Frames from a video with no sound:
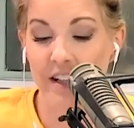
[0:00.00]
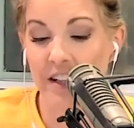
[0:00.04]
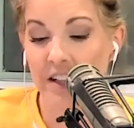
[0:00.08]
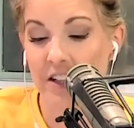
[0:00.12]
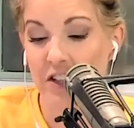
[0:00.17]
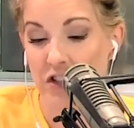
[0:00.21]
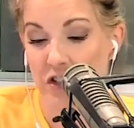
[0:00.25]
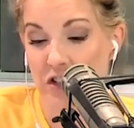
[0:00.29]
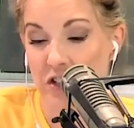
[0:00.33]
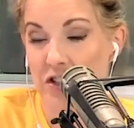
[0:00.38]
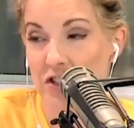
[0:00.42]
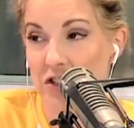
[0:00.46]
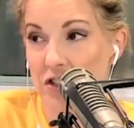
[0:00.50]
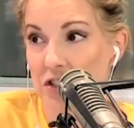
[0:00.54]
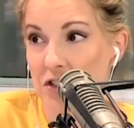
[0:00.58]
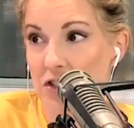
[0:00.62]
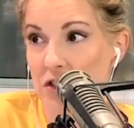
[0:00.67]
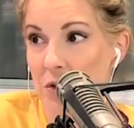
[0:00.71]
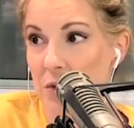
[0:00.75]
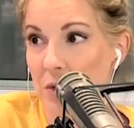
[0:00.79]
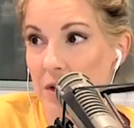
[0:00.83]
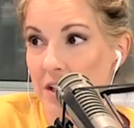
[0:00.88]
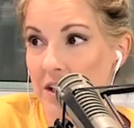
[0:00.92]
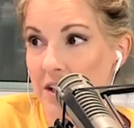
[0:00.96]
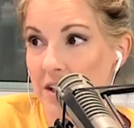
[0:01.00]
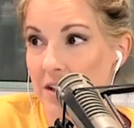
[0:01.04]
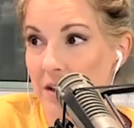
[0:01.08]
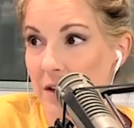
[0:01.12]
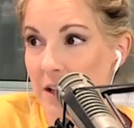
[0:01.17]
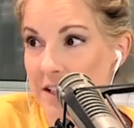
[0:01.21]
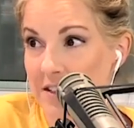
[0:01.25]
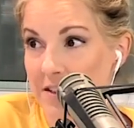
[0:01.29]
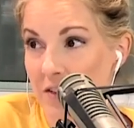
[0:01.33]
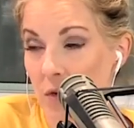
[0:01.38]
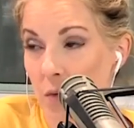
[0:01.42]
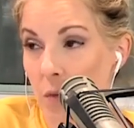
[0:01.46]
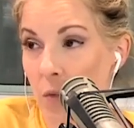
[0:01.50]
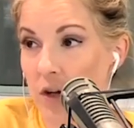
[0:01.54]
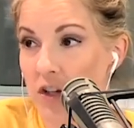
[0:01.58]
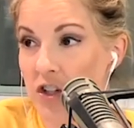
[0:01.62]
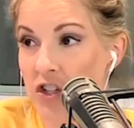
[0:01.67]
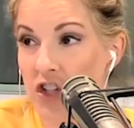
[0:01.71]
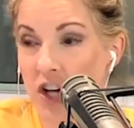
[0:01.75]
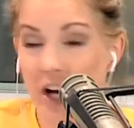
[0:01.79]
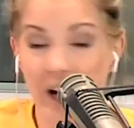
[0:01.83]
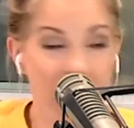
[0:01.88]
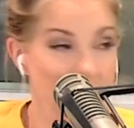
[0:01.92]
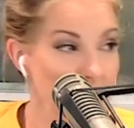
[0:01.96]
She's just doing, instead of one
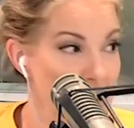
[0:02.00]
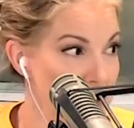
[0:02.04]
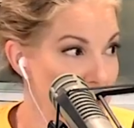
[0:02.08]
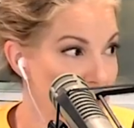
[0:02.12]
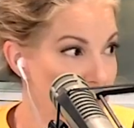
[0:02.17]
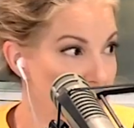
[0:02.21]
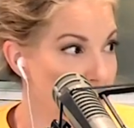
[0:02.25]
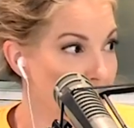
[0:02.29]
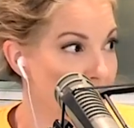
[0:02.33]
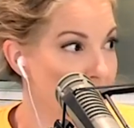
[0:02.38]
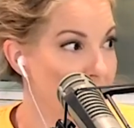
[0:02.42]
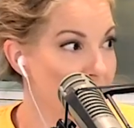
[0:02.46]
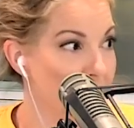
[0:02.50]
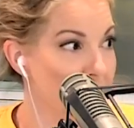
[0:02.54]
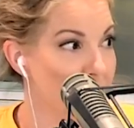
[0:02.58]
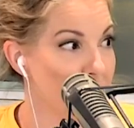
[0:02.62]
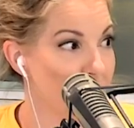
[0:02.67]
giant shower,